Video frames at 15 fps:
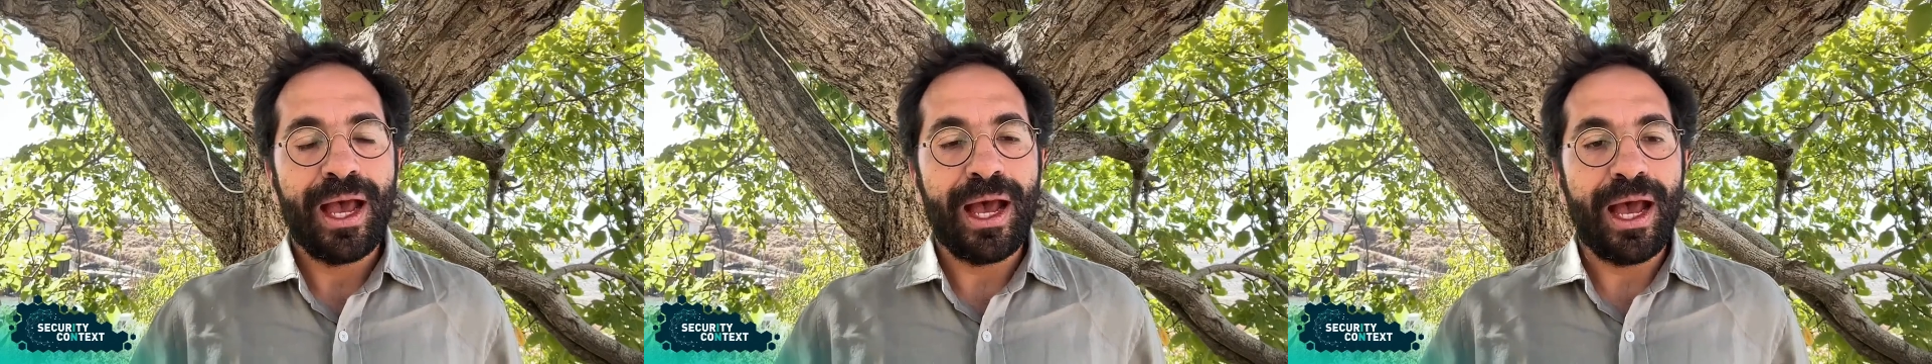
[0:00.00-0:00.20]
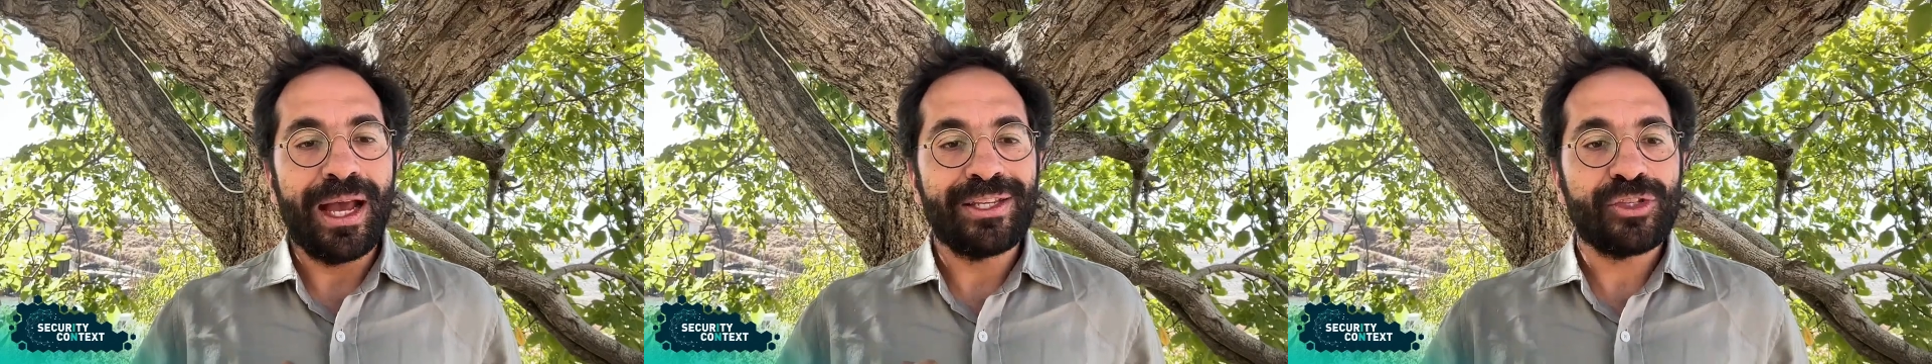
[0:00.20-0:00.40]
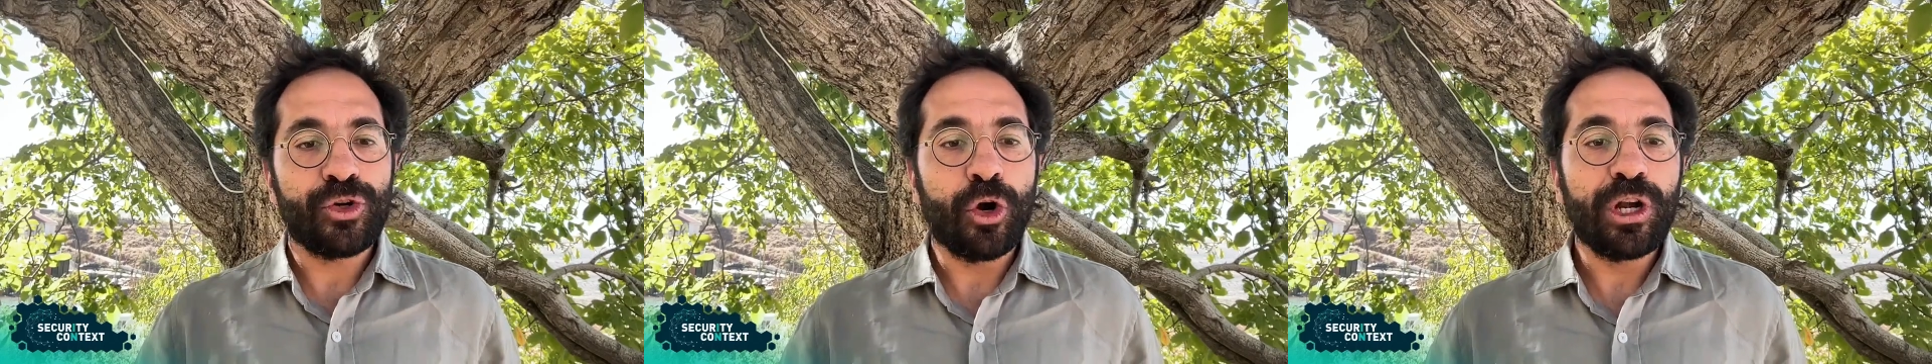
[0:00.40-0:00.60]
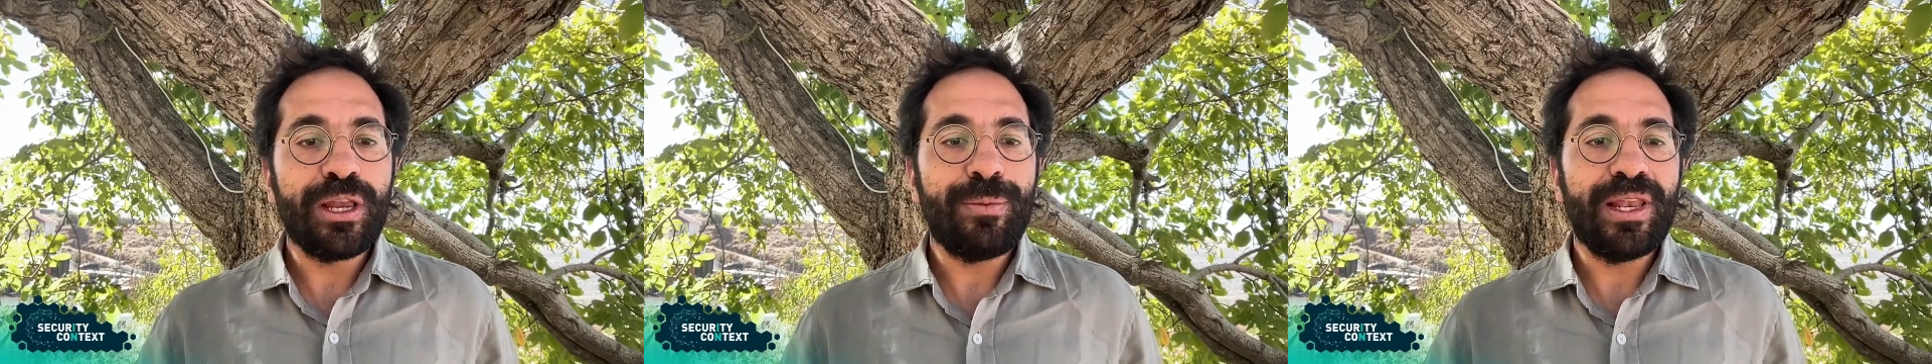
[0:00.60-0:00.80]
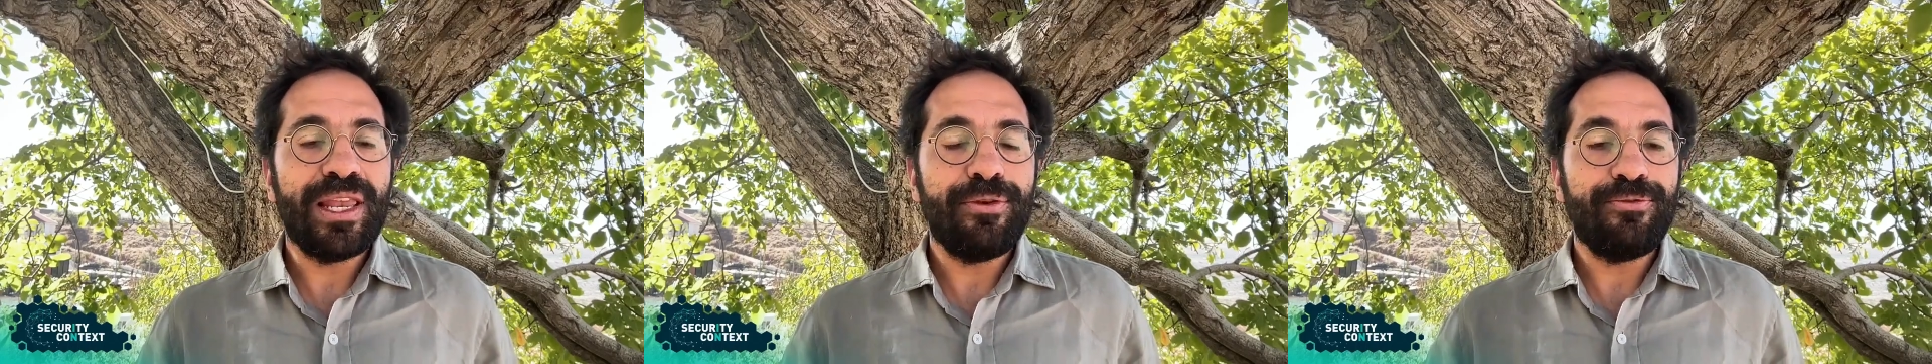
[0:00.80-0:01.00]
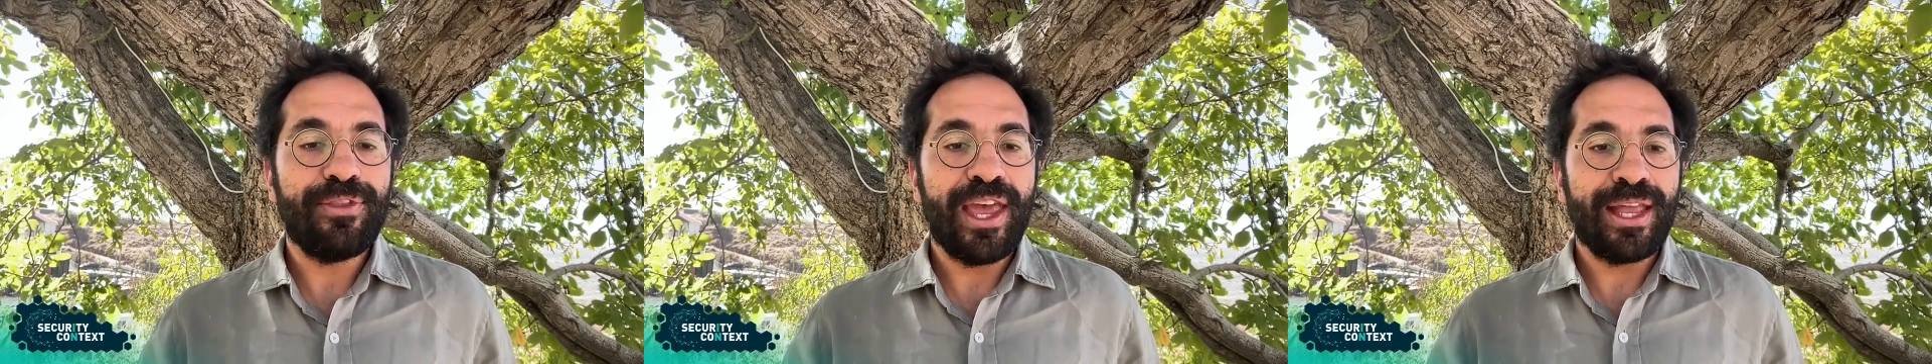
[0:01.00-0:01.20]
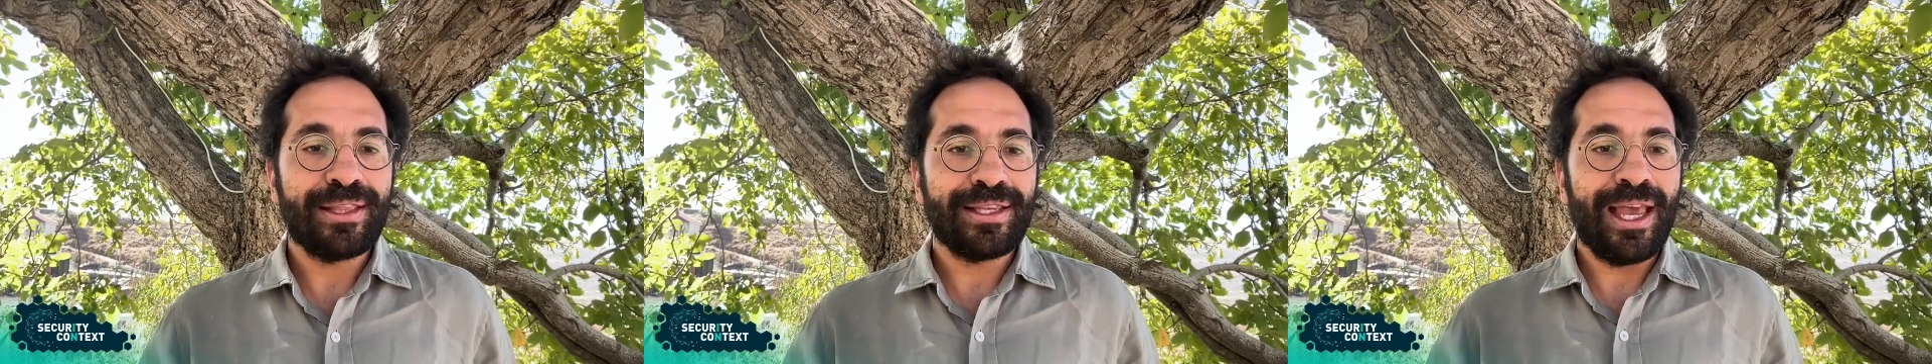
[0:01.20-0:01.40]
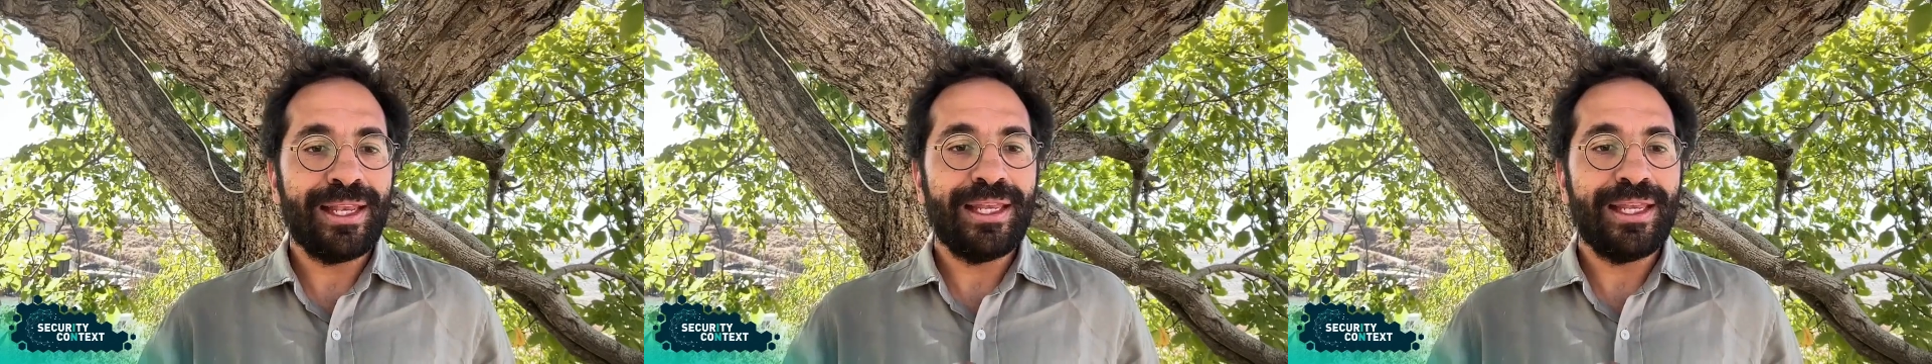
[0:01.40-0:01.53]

I strongly believe that